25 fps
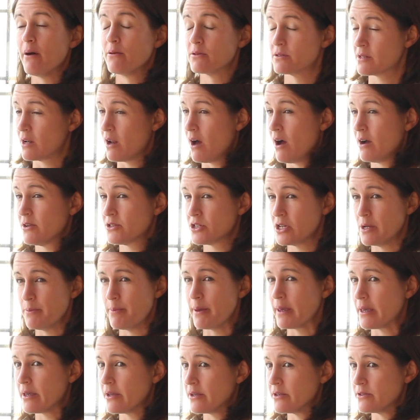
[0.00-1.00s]
that was largely
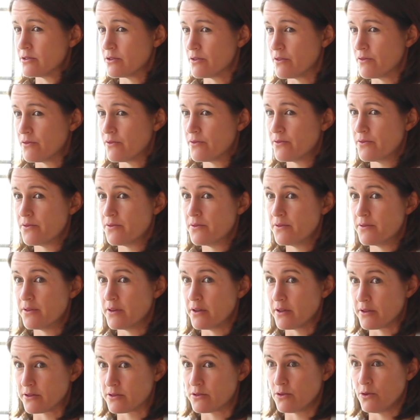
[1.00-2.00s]
because of
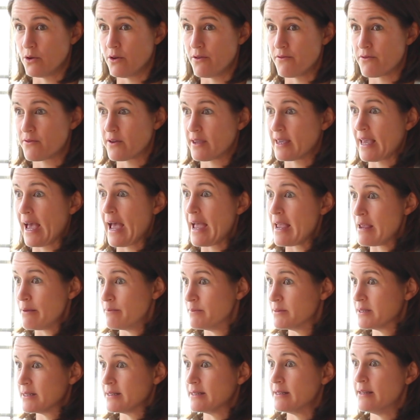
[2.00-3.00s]
the sort of
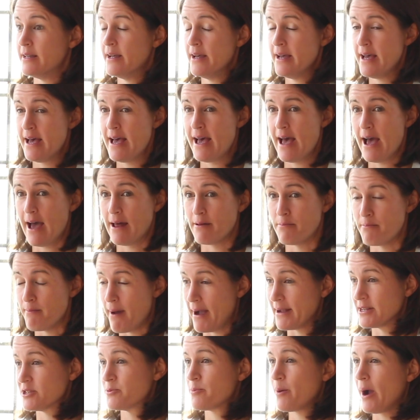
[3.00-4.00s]
games and
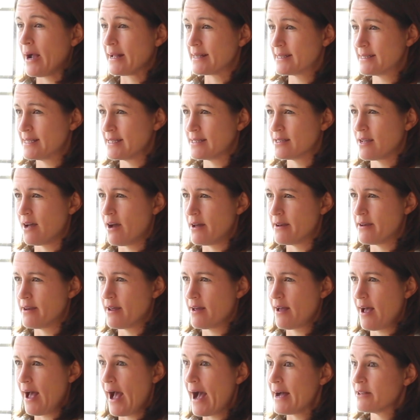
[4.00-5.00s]
match practice I'd
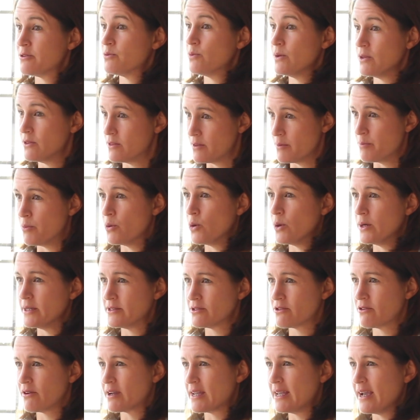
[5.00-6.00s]
had with the
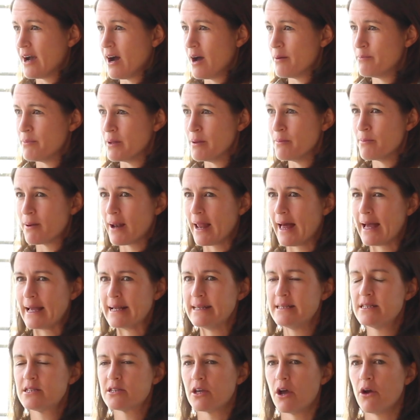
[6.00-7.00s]
boys' cricket I'd been
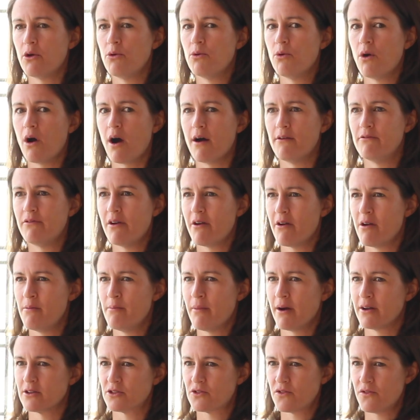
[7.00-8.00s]
playing. So I very
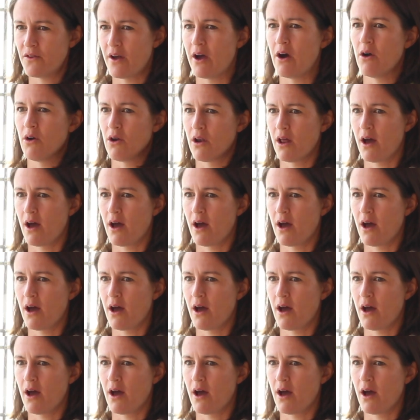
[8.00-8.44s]
much felt